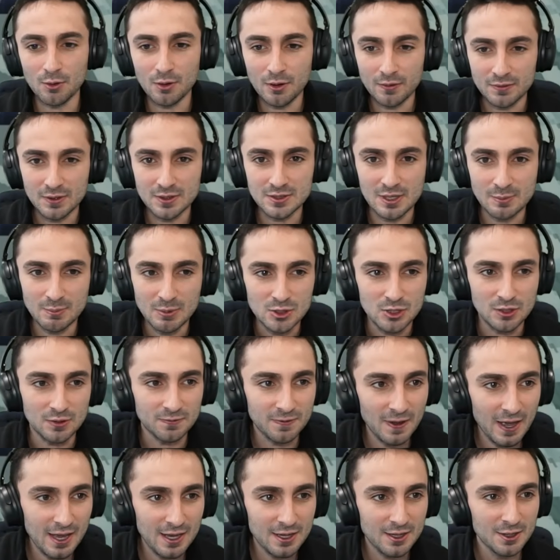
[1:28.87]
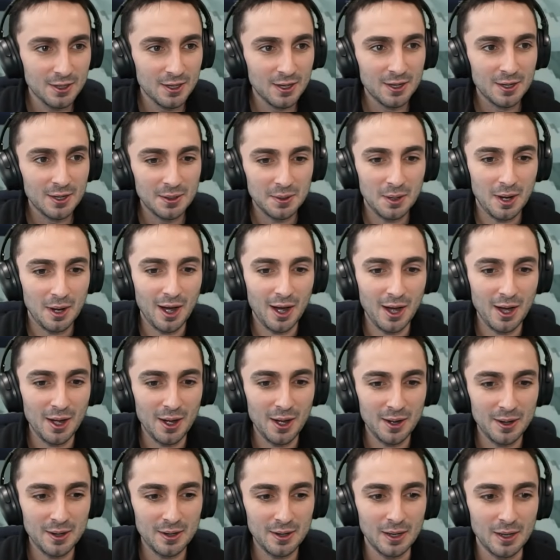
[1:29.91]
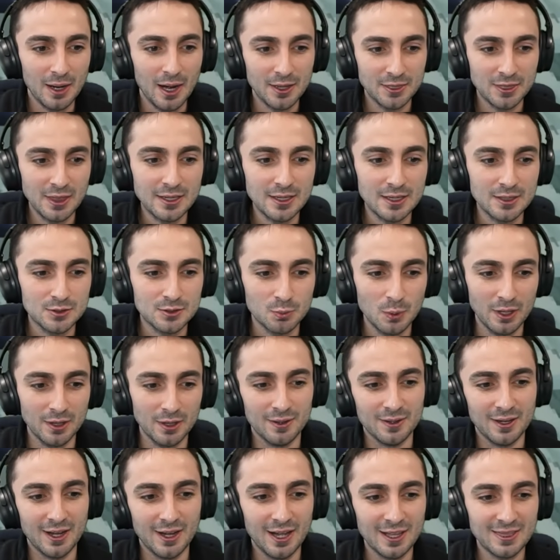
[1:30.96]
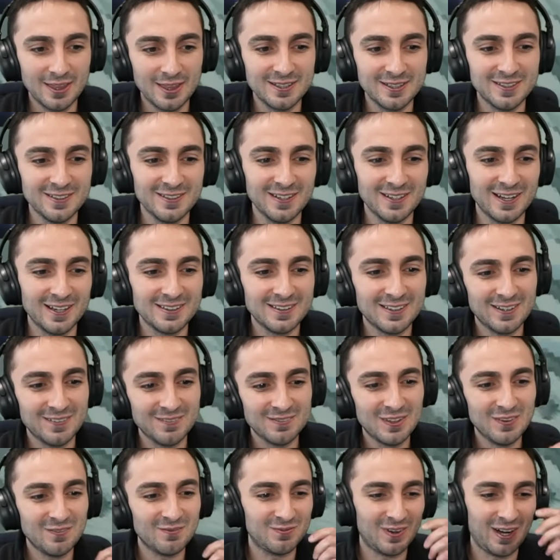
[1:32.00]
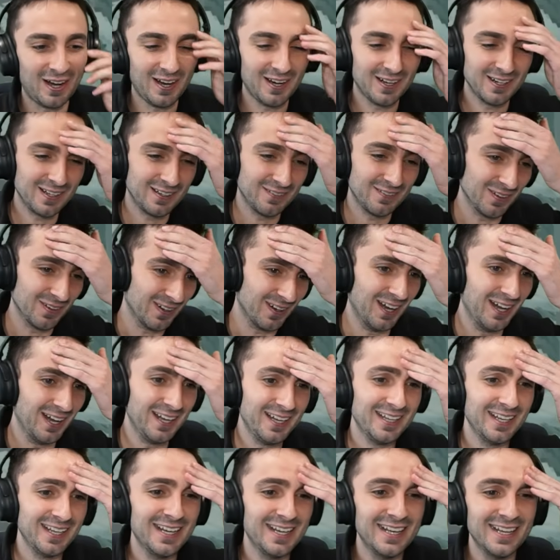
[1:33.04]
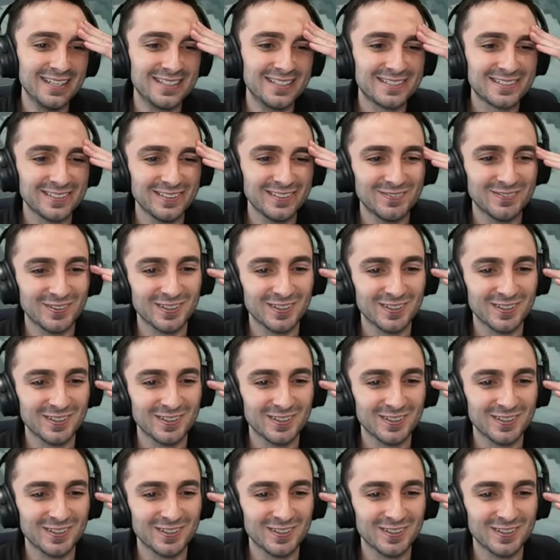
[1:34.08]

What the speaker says: if this image is fake. I think it's real. Dude, I love the body, bro. It's super